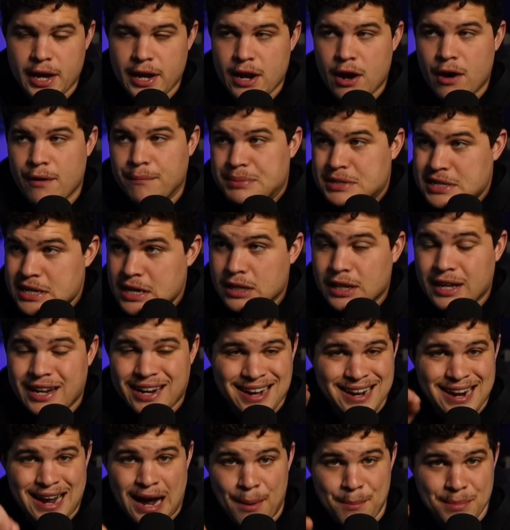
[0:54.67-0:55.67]
Now, I'm seeing a lot of
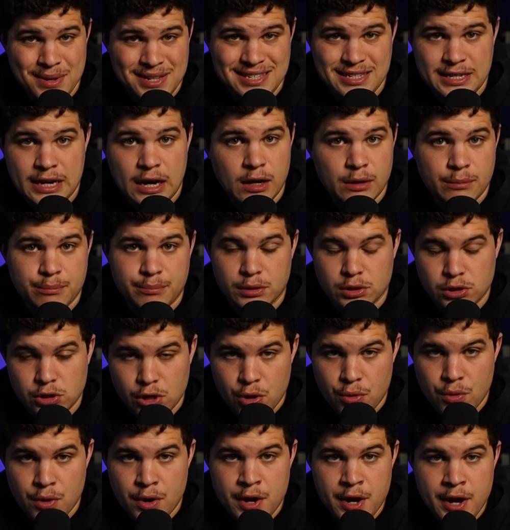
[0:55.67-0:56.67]
comments down
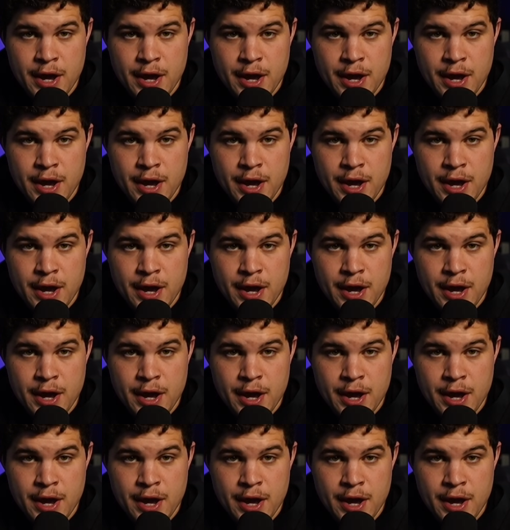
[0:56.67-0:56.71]
below,